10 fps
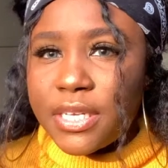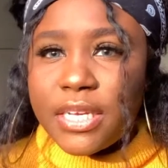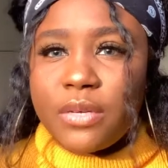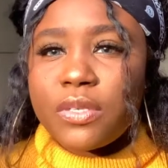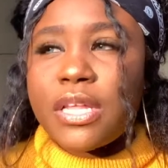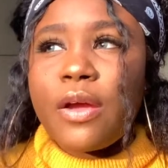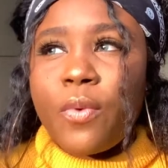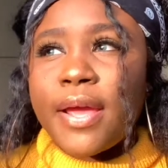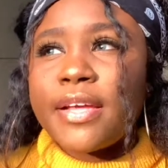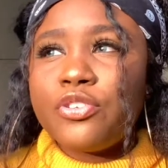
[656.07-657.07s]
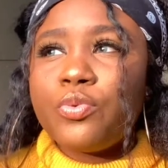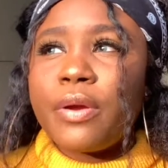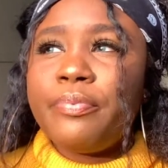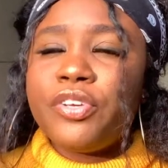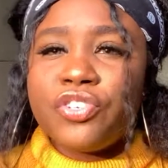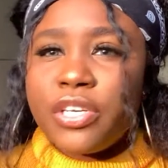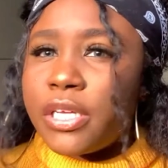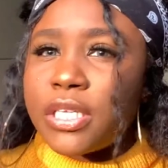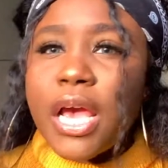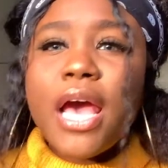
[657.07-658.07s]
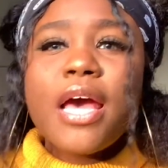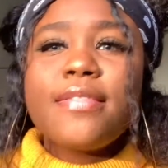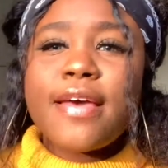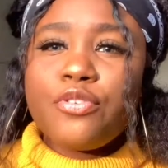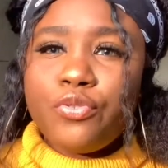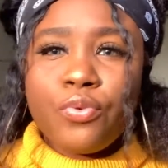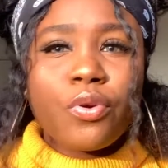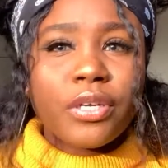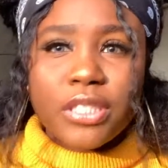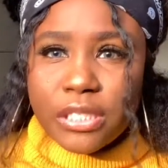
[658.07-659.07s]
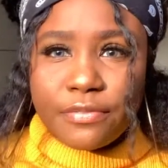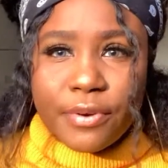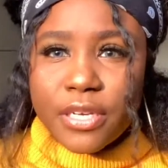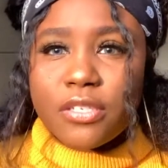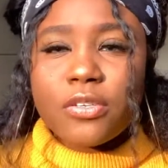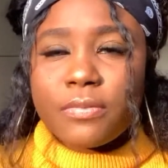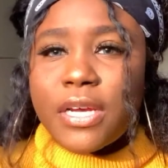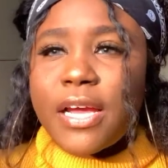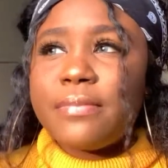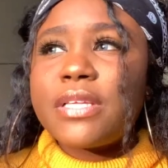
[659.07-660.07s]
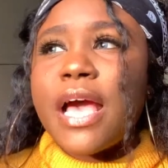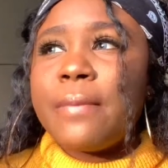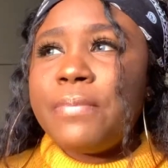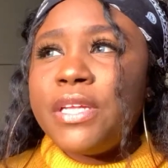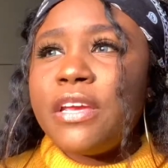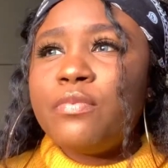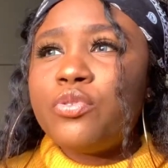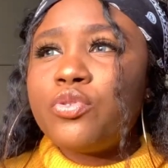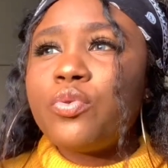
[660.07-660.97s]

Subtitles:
And he was like, why can't you appreciate that you are different sometimes, and being able to